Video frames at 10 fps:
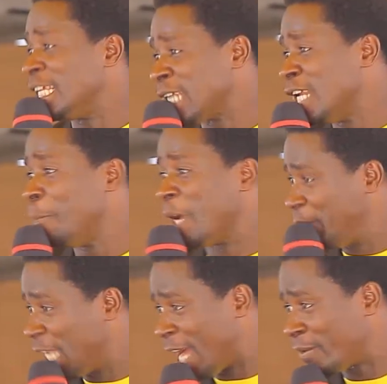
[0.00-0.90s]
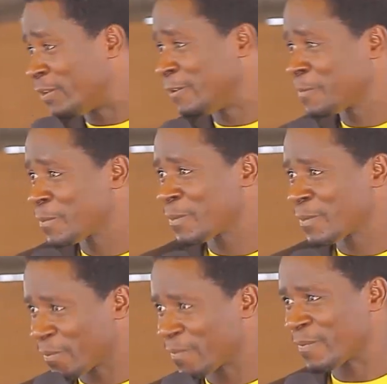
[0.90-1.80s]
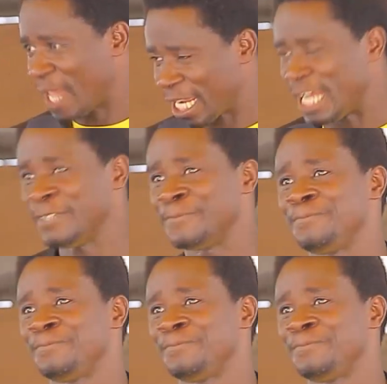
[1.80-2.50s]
catcher in the piano. I can.